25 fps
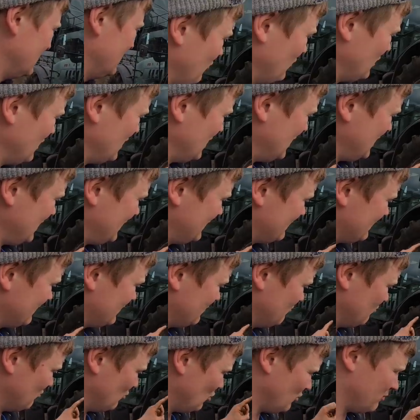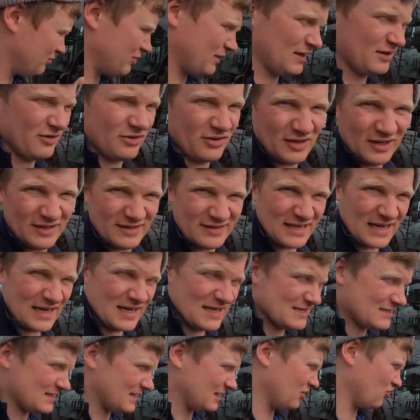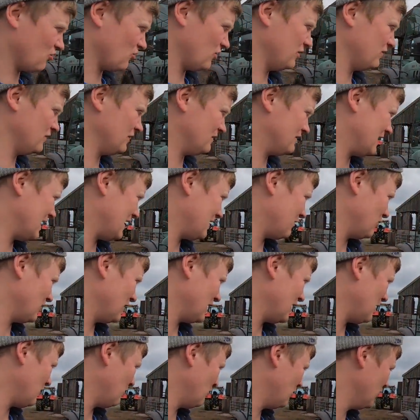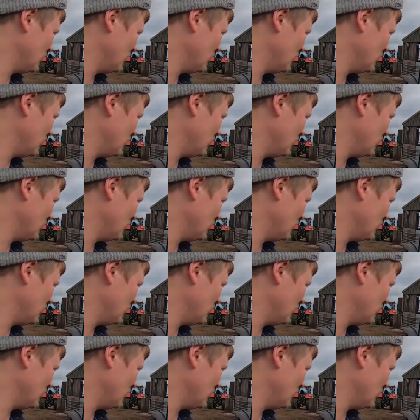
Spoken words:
We need more pressure in the tyres. I agree with Dad with that